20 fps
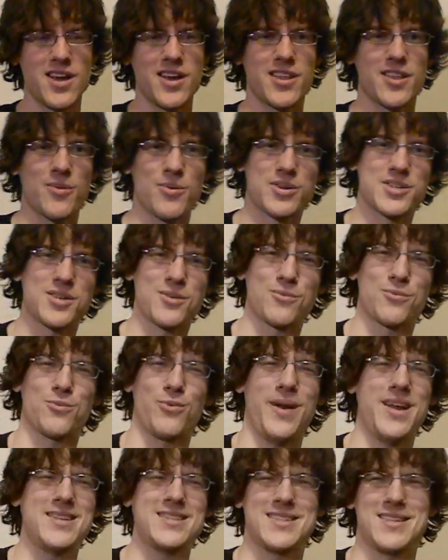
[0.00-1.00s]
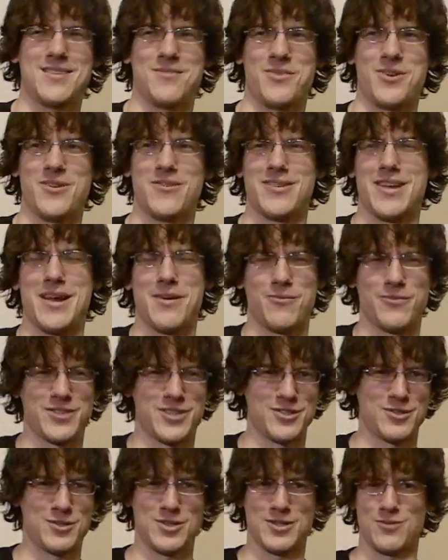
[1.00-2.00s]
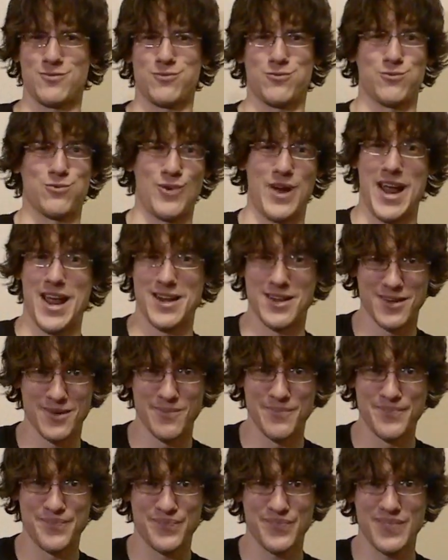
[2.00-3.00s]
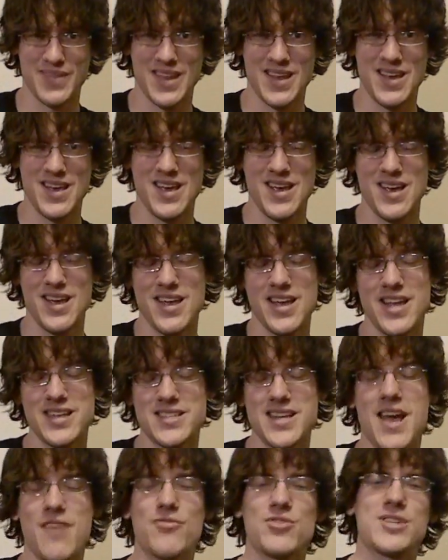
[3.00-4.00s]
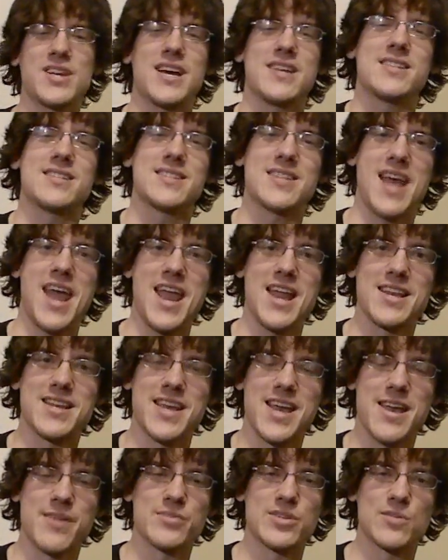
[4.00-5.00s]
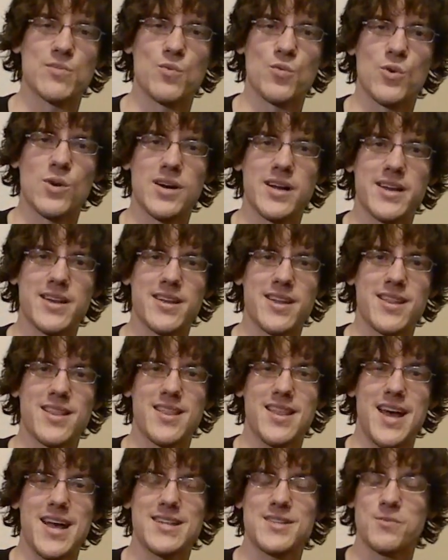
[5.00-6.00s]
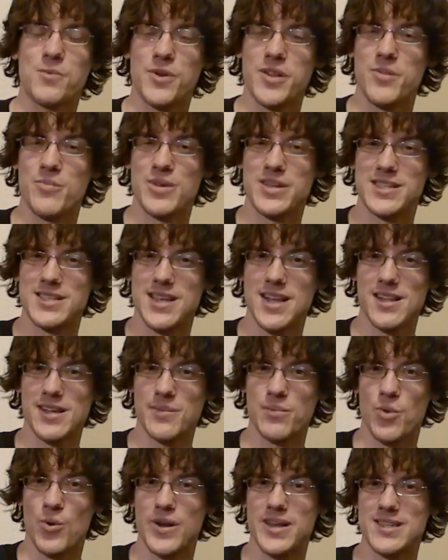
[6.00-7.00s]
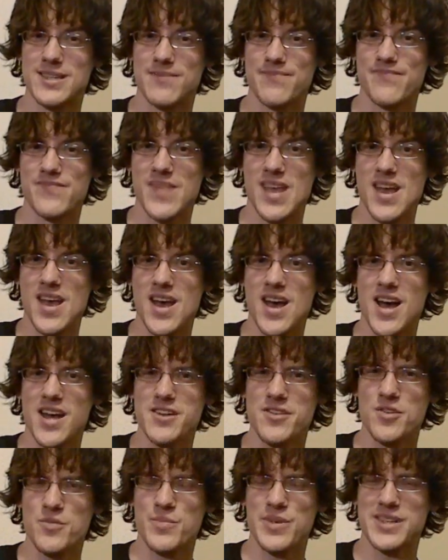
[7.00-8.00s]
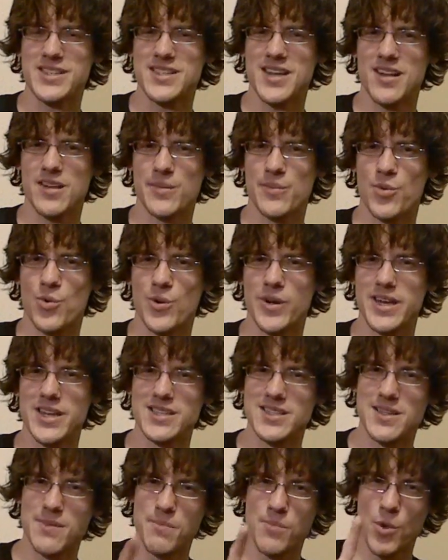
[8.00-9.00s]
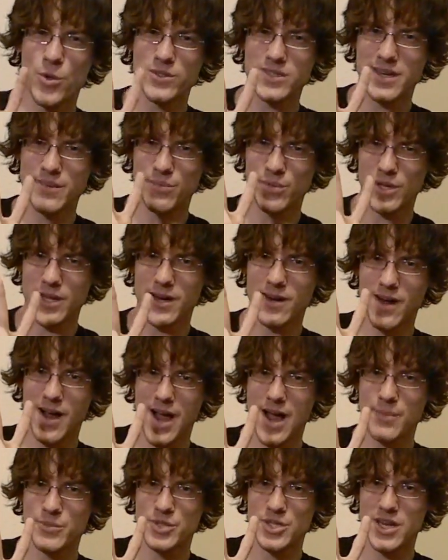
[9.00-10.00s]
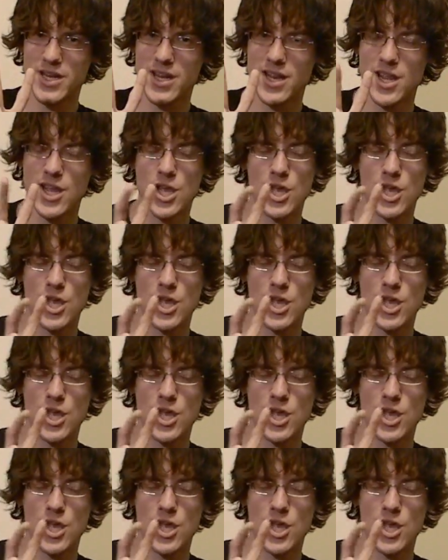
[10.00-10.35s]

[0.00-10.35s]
There was a racing mini game, which is just random. It's advertised as 8 games in one, and that's one of the big selling points. Another big selling point is the multiplayer option.